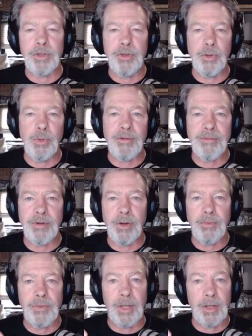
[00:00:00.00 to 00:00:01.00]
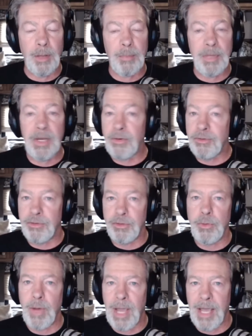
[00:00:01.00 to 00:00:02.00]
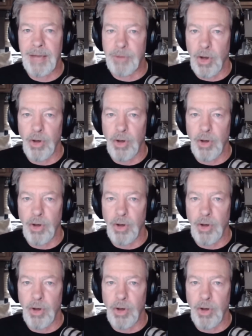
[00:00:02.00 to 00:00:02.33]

a UFO that appeared to have